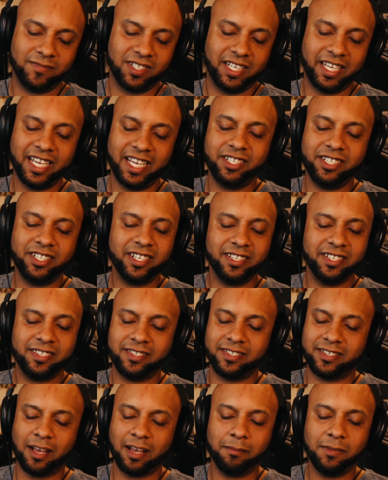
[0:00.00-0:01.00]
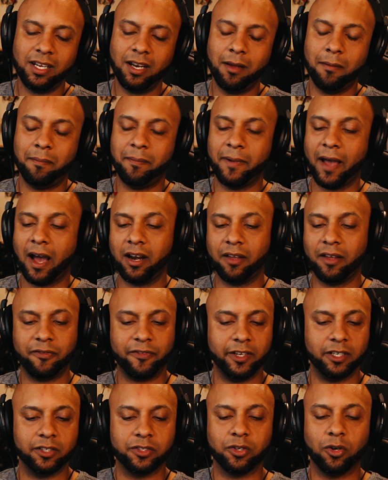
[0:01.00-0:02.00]
it just, something about it
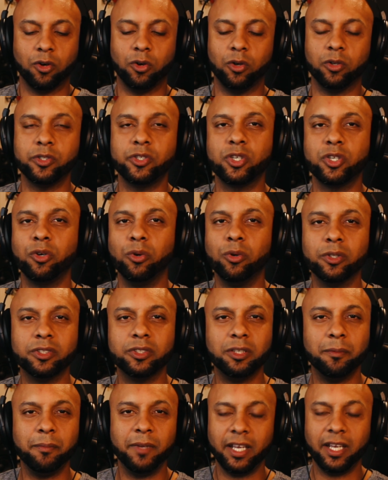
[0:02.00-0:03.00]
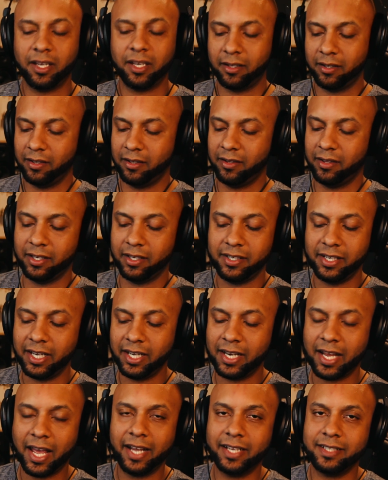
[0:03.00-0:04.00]
feels old school to me, the
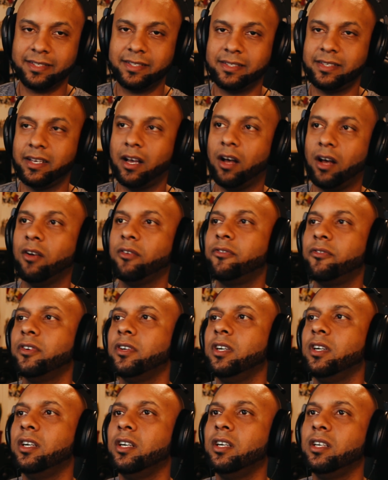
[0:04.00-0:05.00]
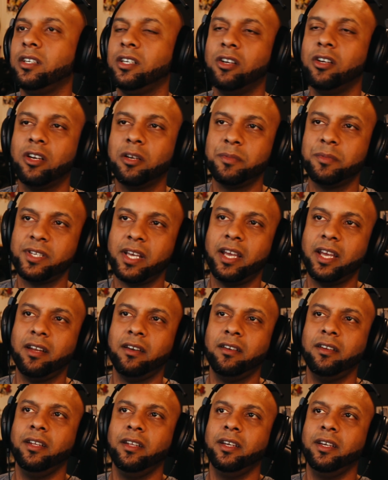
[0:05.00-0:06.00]
DNA itself. You know what I'm
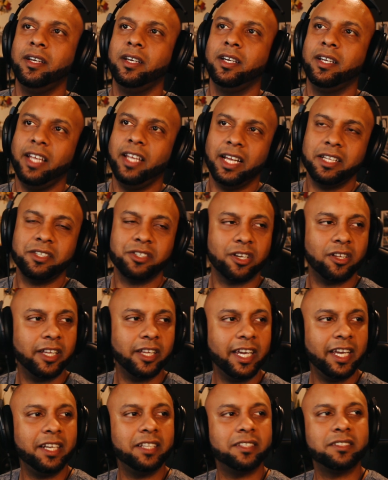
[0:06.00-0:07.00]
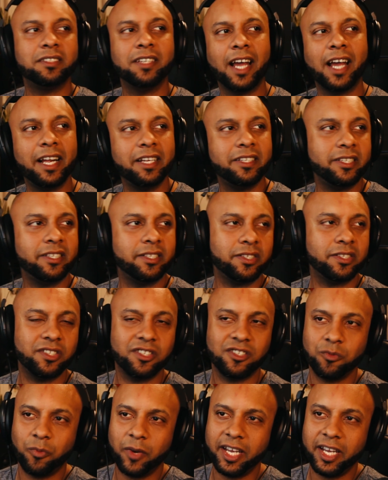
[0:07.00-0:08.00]
saying? It's clean, it's nice, it's
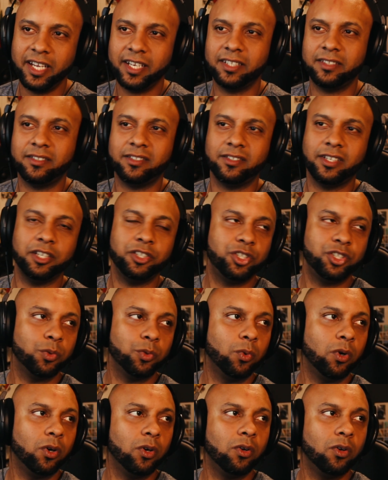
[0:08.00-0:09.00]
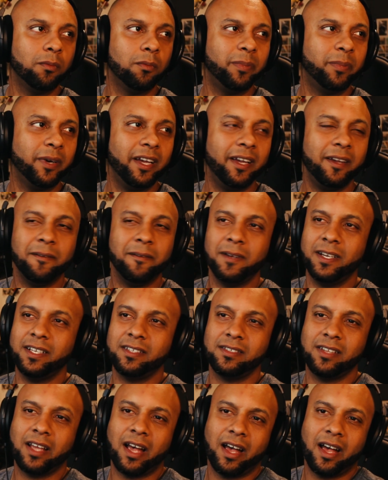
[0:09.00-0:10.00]
sweet, it's sensual, but
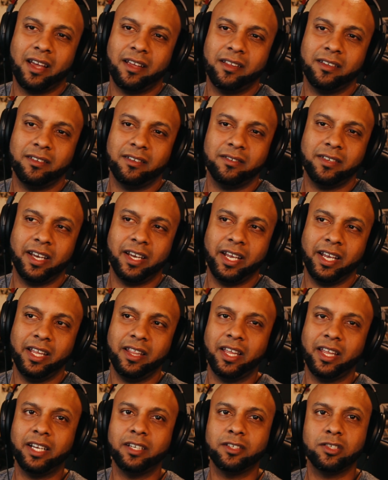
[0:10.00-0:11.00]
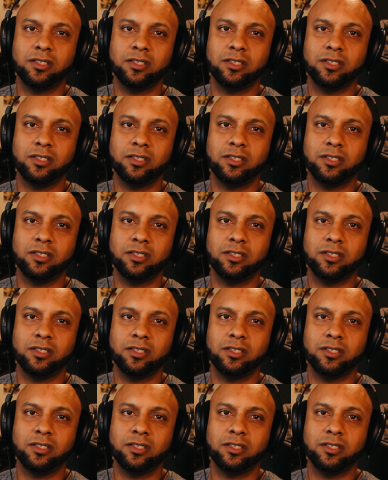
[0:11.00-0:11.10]
it's not anything,